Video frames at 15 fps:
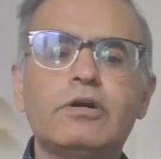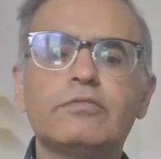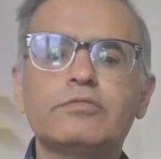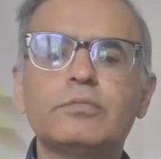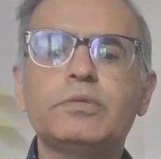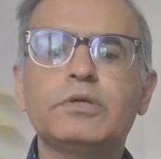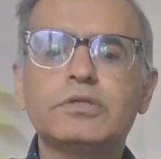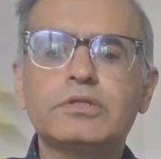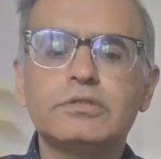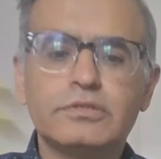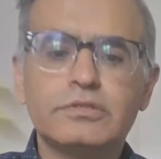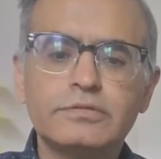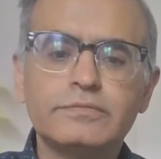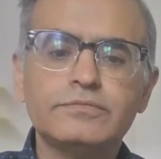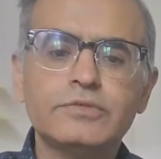of the patient.
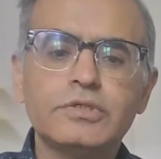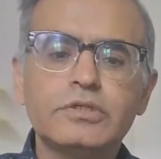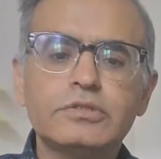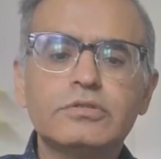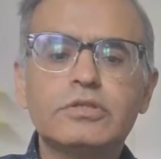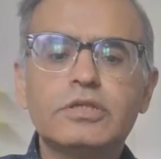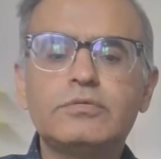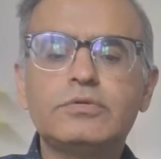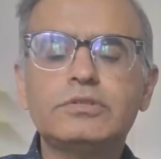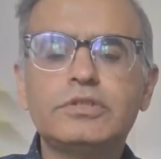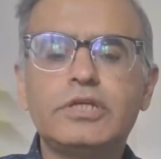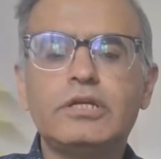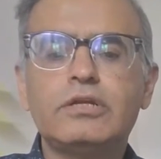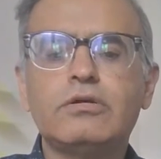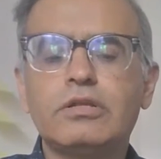So they would
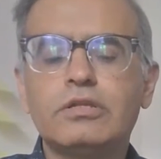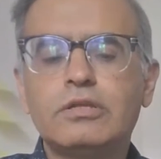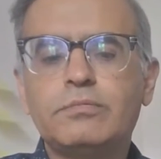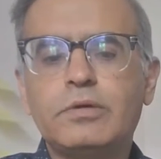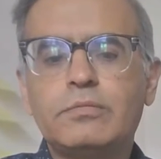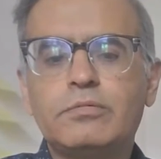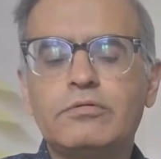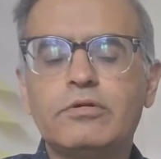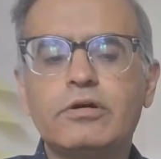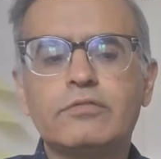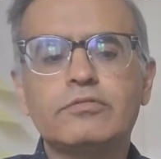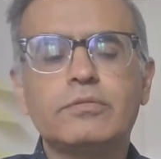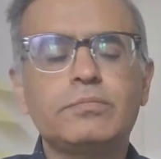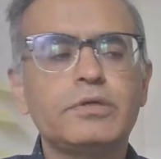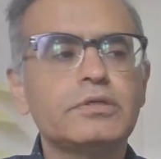send all the paperwork of
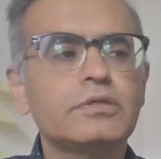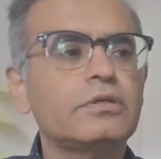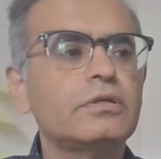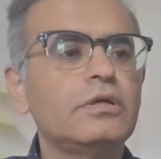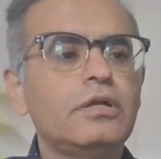the patient.